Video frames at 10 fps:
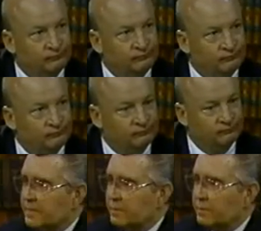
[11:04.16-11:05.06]
Amazing.
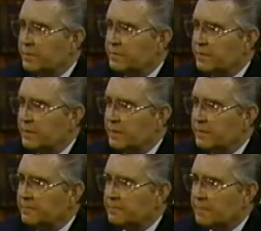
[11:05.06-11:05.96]
With
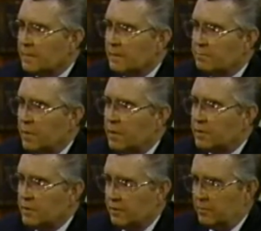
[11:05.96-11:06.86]
the
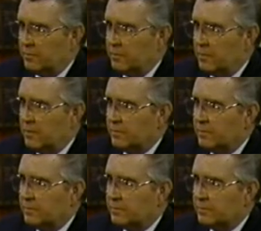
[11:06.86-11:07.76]
barcode
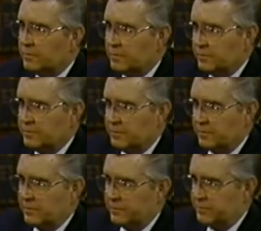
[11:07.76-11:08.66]
on goods
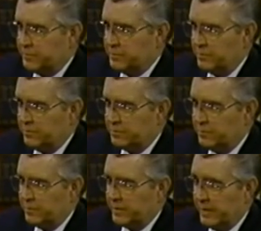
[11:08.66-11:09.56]
in the grocery
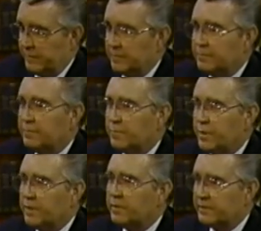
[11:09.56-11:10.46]
stores and what have you,
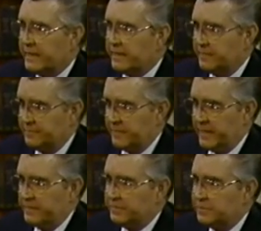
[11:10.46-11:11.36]
product
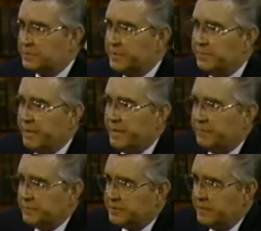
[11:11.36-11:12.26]
identification has been
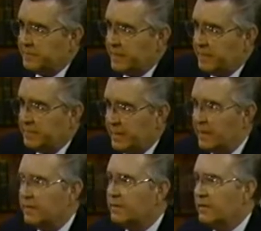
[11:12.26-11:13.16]
around for some time now.